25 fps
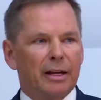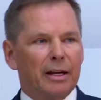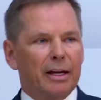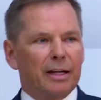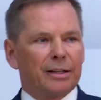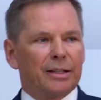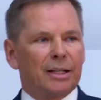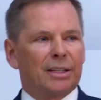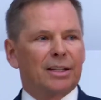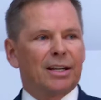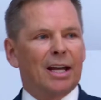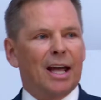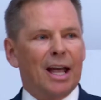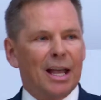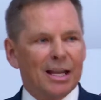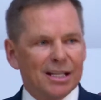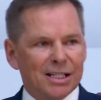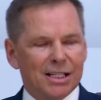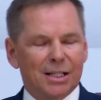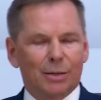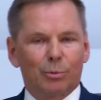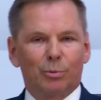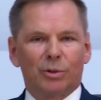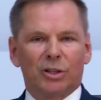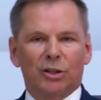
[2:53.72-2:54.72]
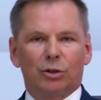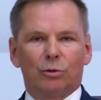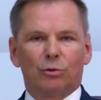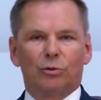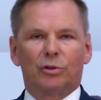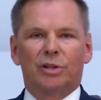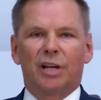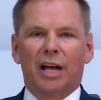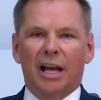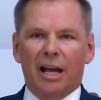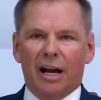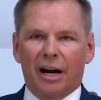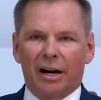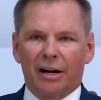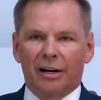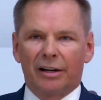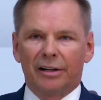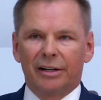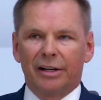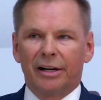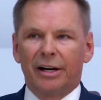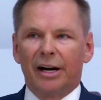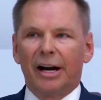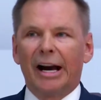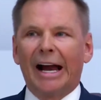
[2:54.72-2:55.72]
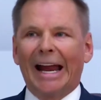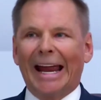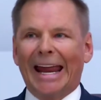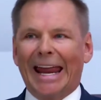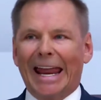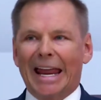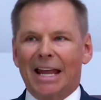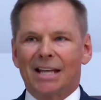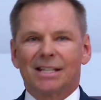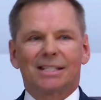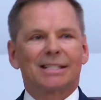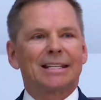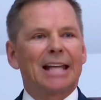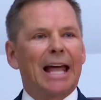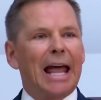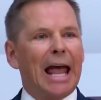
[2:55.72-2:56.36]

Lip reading: The task we do there is the